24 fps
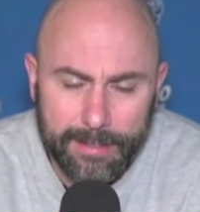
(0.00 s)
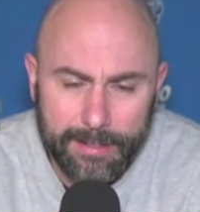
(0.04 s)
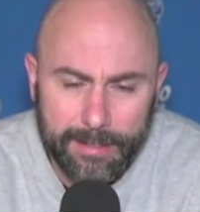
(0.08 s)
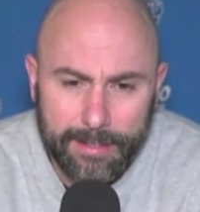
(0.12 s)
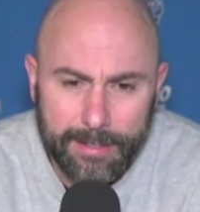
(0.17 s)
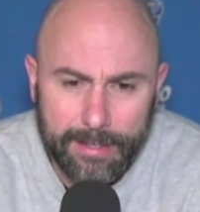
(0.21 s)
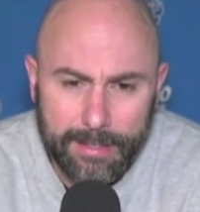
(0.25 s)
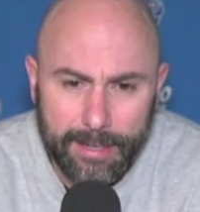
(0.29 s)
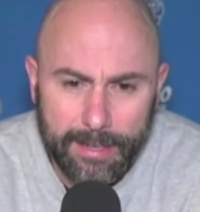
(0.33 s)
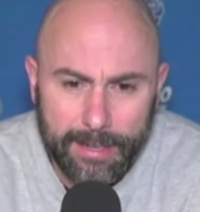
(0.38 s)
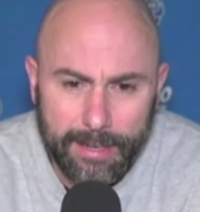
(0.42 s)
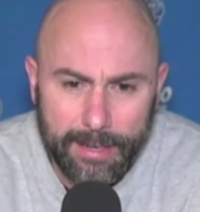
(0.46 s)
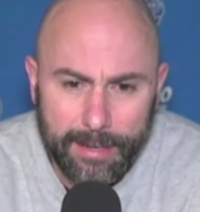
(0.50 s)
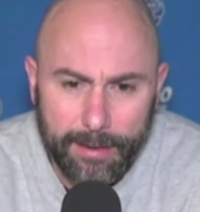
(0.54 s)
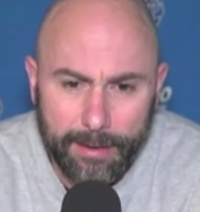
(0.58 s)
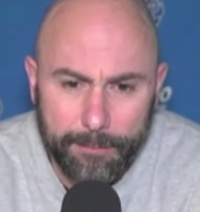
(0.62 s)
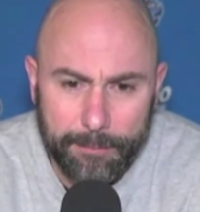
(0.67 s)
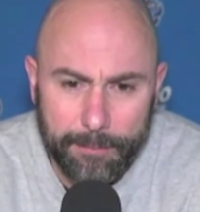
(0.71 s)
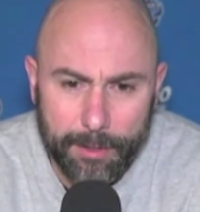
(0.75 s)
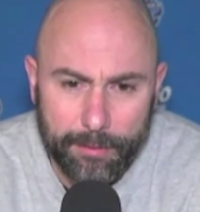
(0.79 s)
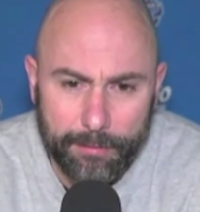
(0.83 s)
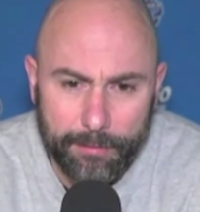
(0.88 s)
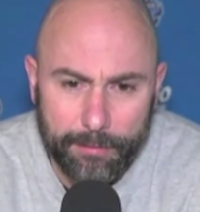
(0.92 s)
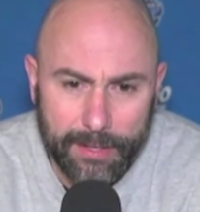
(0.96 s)

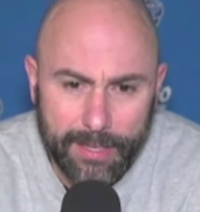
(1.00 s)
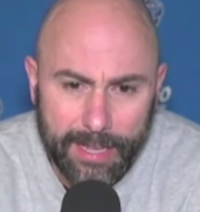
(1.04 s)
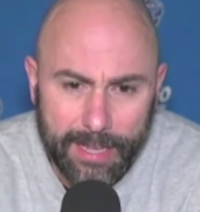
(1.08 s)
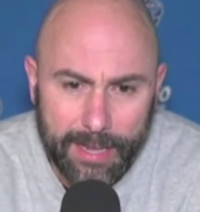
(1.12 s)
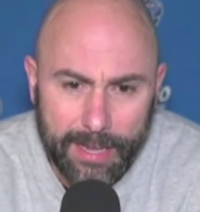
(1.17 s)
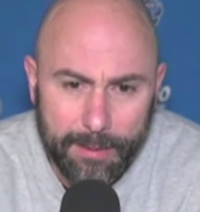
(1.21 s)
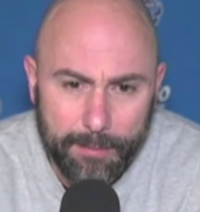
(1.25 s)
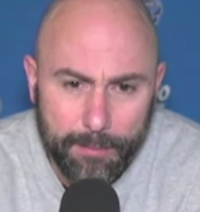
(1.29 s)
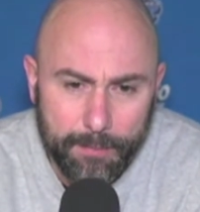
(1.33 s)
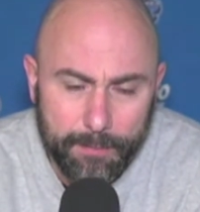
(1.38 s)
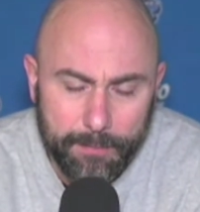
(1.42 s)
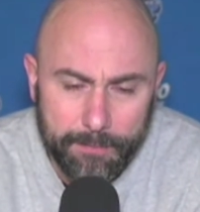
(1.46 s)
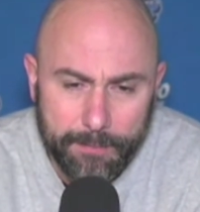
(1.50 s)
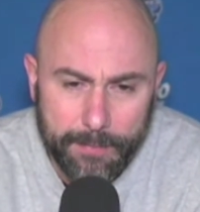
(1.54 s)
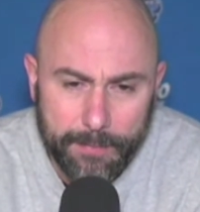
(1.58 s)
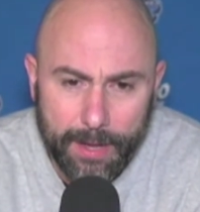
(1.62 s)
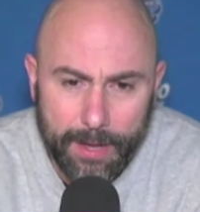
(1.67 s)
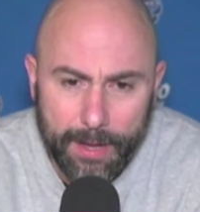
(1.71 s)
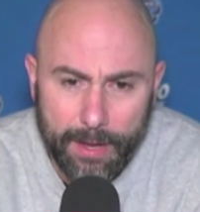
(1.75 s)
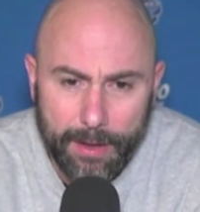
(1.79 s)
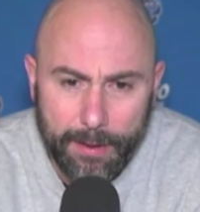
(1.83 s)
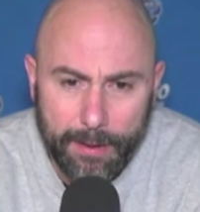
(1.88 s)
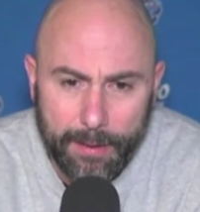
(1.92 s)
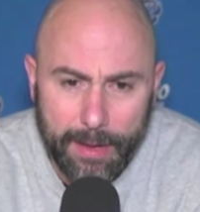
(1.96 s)
of the game,
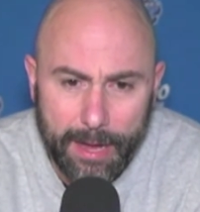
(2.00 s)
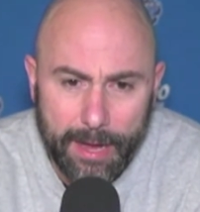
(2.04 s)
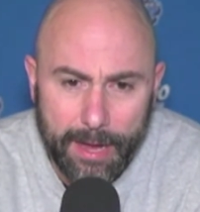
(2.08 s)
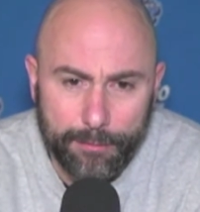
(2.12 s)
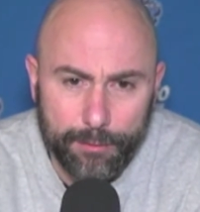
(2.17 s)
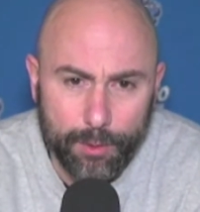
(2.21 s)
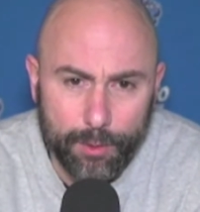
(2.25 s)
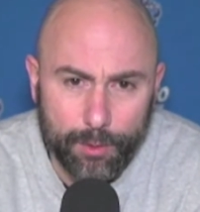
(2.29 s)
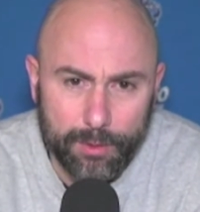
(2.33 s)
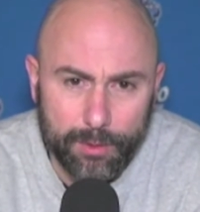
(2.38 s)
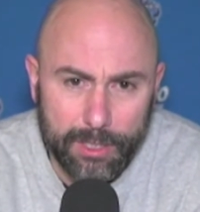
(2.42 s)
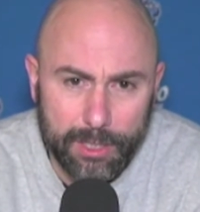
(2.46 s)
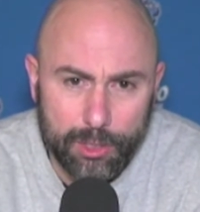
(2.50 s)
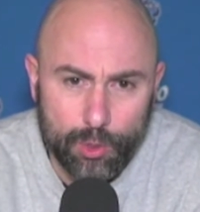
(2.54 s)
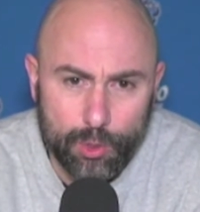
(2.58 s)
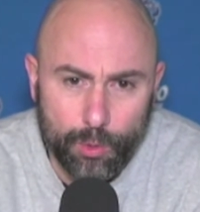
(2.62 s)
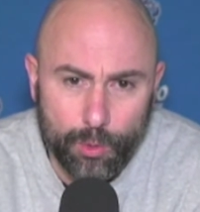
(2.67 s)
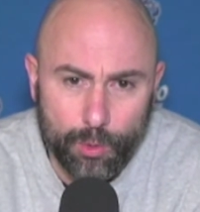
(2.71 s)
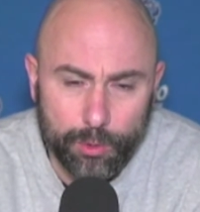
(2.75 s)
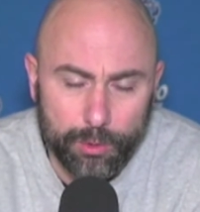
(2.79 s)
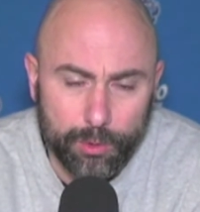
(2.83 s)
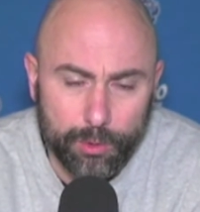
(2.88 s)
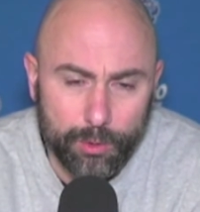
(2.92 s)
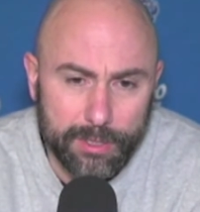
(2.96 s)
after they
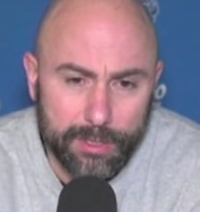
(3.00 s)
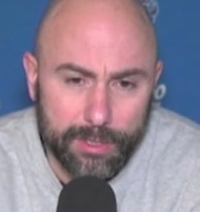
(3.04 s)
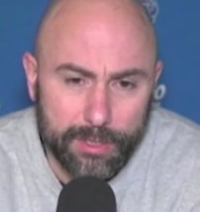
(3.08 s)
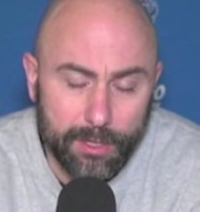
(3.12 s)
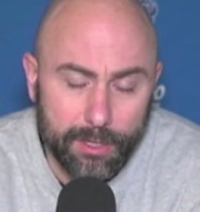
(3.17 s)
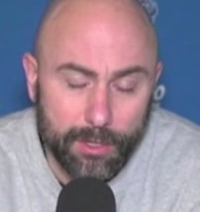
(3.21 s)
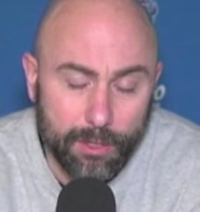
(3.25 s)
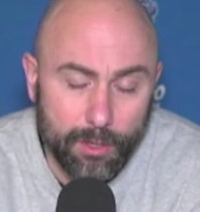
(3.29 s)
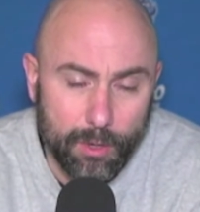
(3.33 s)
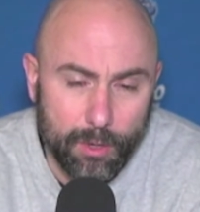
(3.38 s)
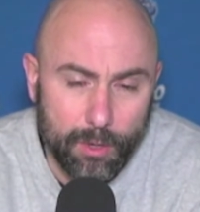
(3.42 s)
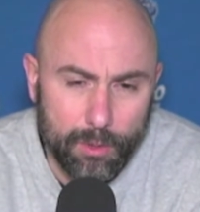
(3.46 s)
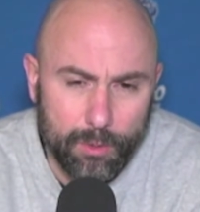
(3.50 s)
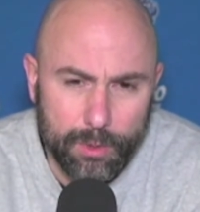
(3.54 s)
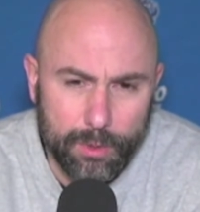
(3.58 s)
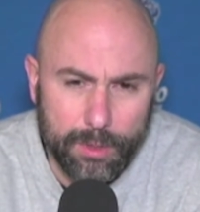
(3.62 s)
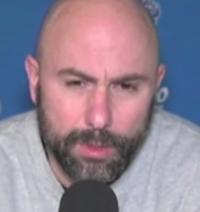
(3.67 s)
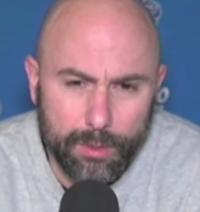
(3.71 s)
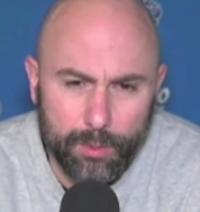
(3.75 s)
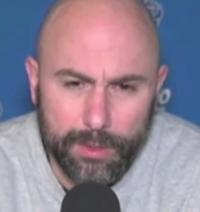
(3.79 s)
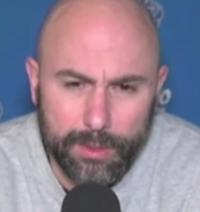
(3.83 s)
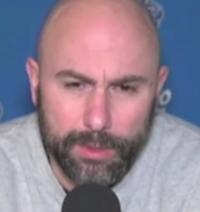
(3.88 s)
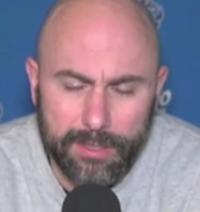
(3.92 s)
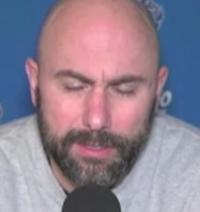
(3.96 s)
scored their second goal,
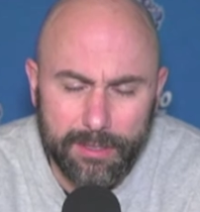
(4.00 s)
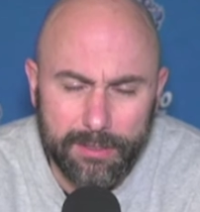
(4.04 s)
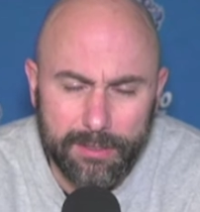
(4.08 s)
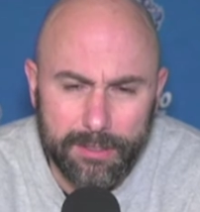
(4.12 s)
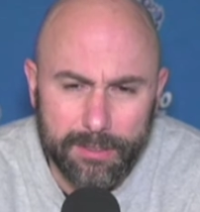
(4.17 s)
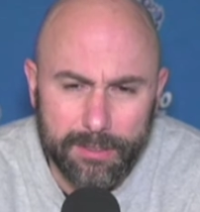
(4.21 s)
we didn't.